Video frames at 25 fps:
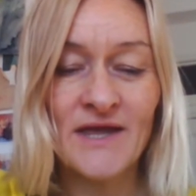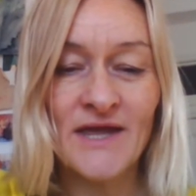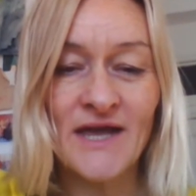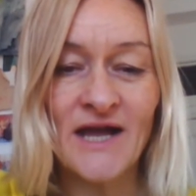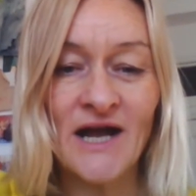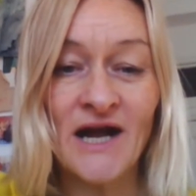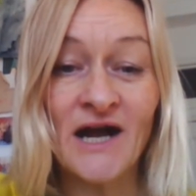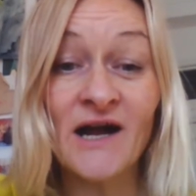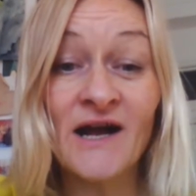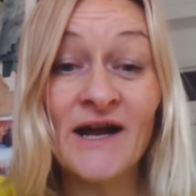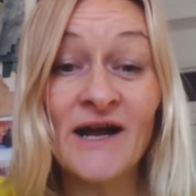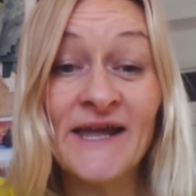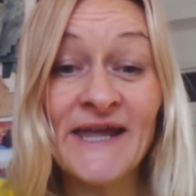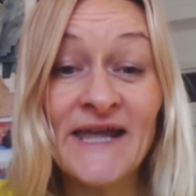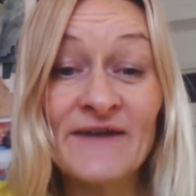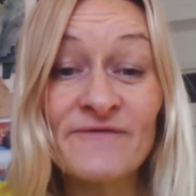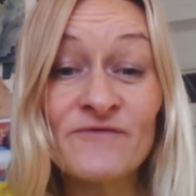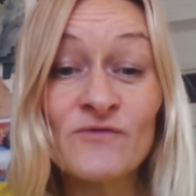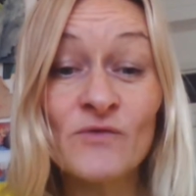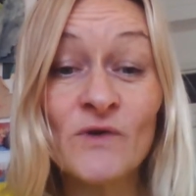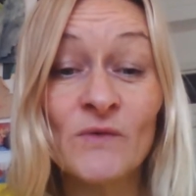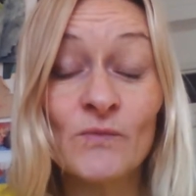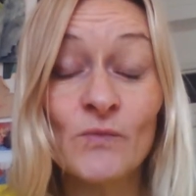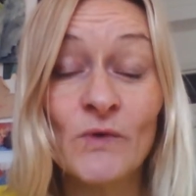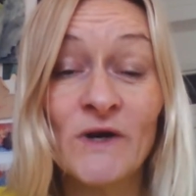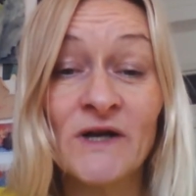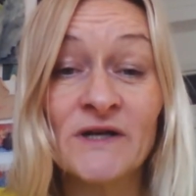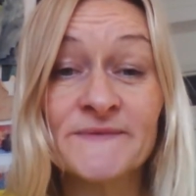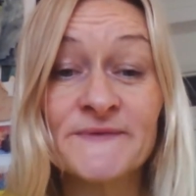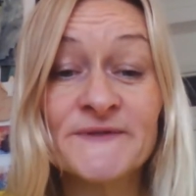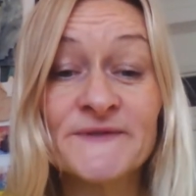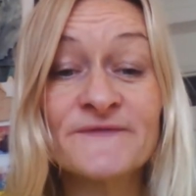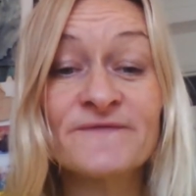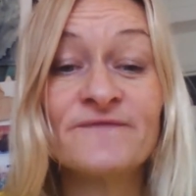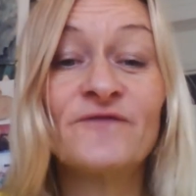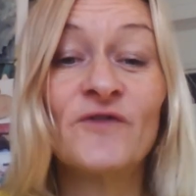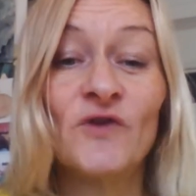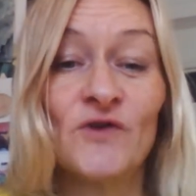Hi everyone, welcome
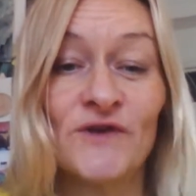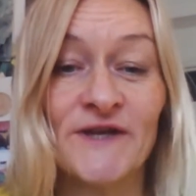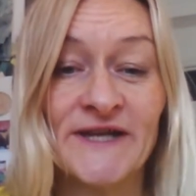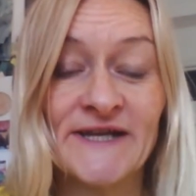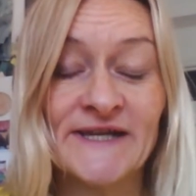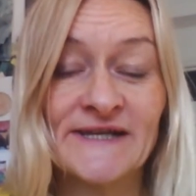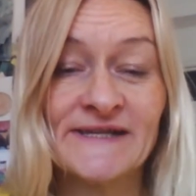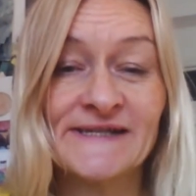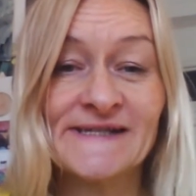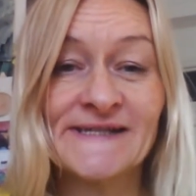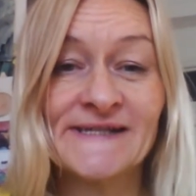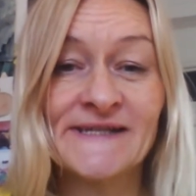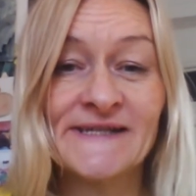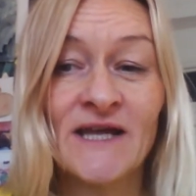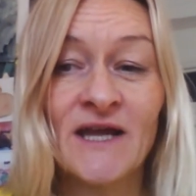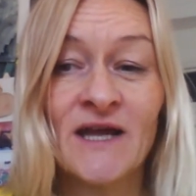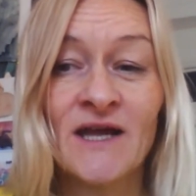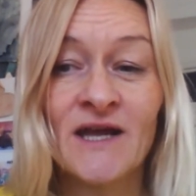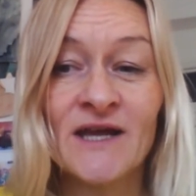to Phonics.